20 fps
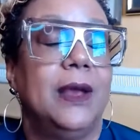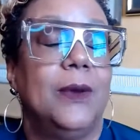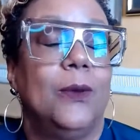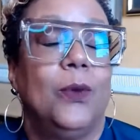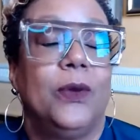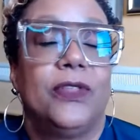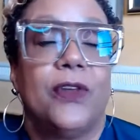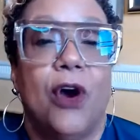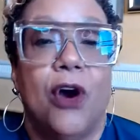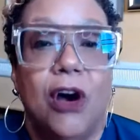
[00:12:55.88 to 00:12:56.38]

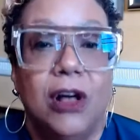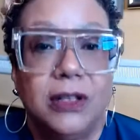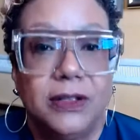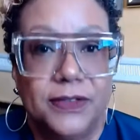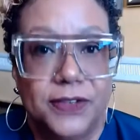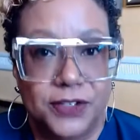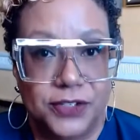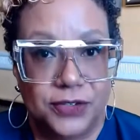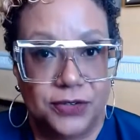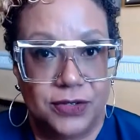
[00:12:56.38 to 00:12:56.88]
with all
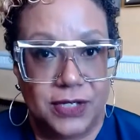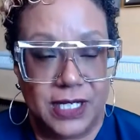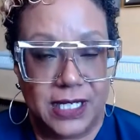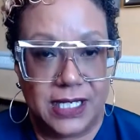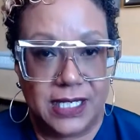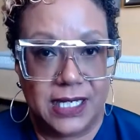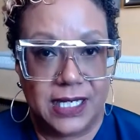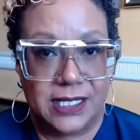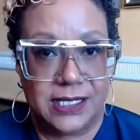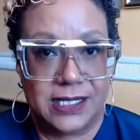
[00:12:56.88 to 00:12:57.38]
of his
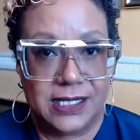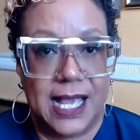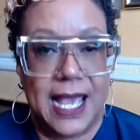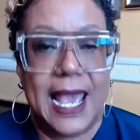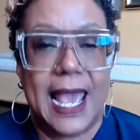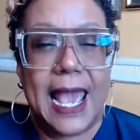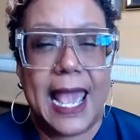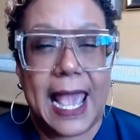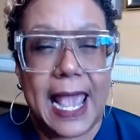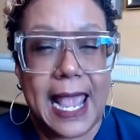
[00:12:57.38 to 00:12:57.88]
uniqueness,
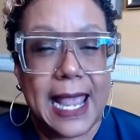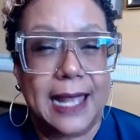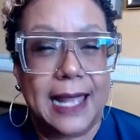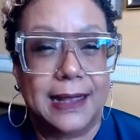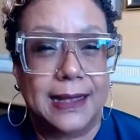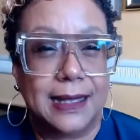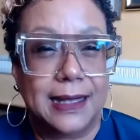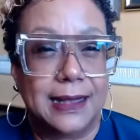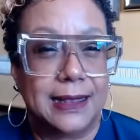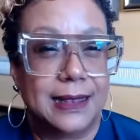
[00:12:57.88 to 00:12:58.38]

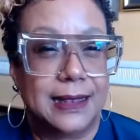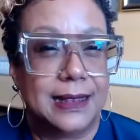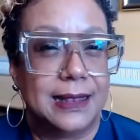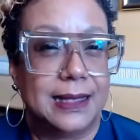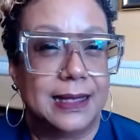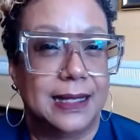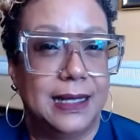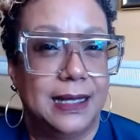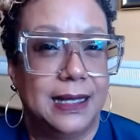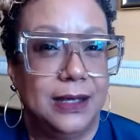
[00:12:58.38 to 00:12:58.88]
and that
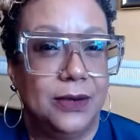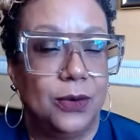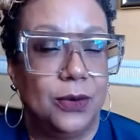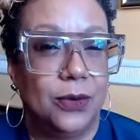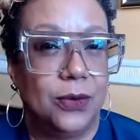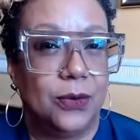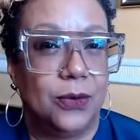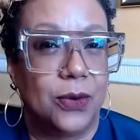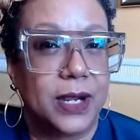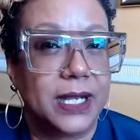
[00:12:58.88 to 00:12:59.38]
the
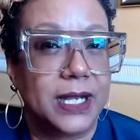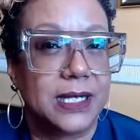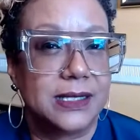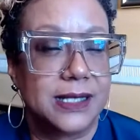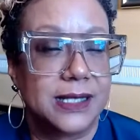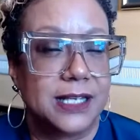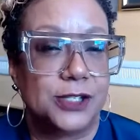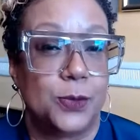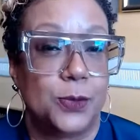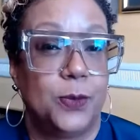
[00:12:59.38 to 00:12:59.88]

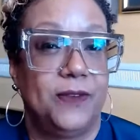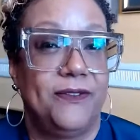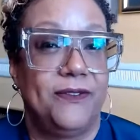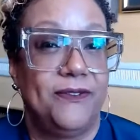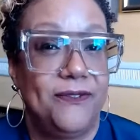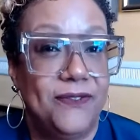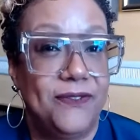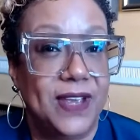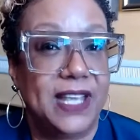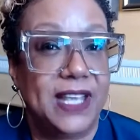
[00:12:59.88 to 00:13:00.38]
organization would
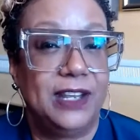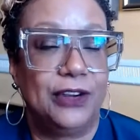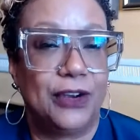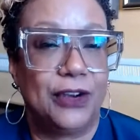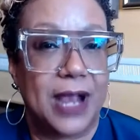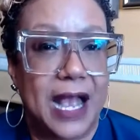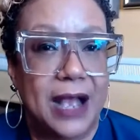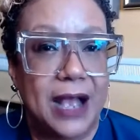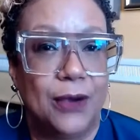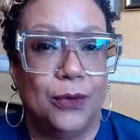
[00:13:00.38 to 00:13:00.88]
figure
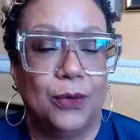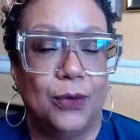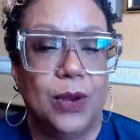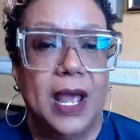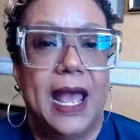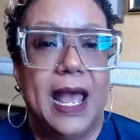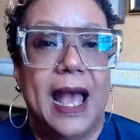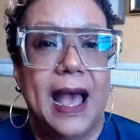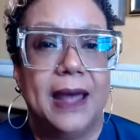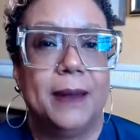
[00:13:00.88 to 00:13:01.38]
out
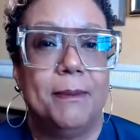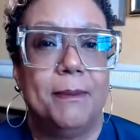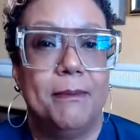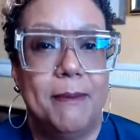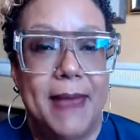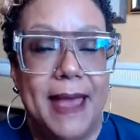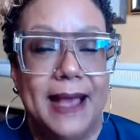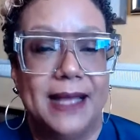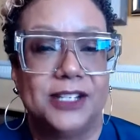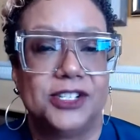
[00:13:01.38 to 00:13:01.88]
how to
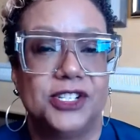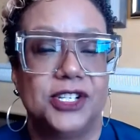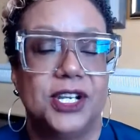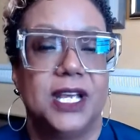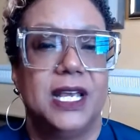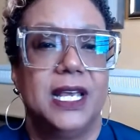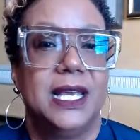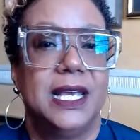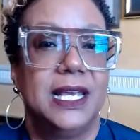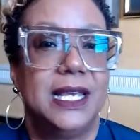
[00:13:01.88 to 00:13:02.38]
match
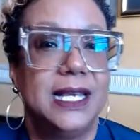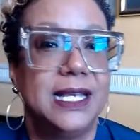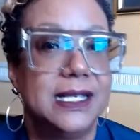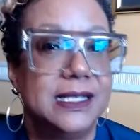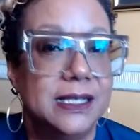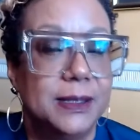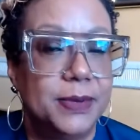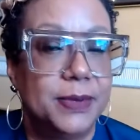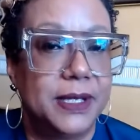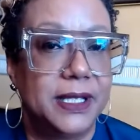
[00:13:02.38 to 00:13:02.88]

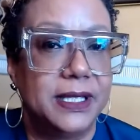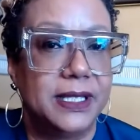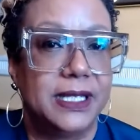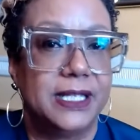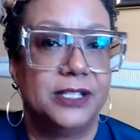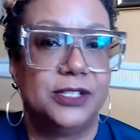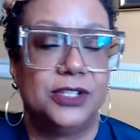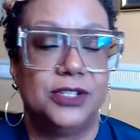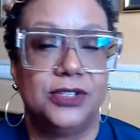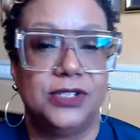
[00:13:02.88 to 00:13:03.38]
his
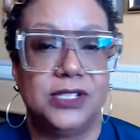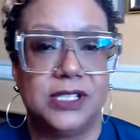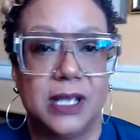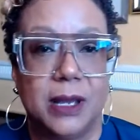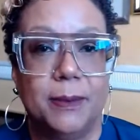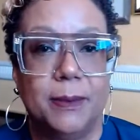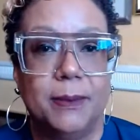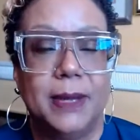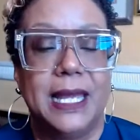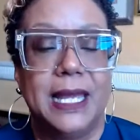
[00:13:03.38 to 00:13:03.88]
abilities to
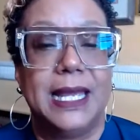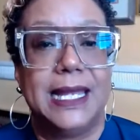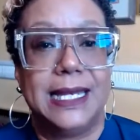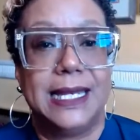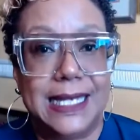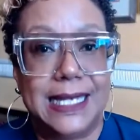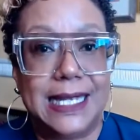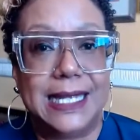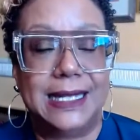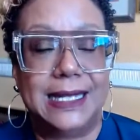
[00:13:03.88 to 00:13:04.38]
some
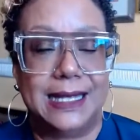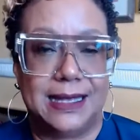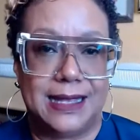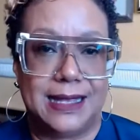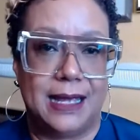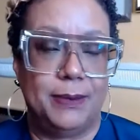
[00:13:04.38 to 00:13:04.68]
need that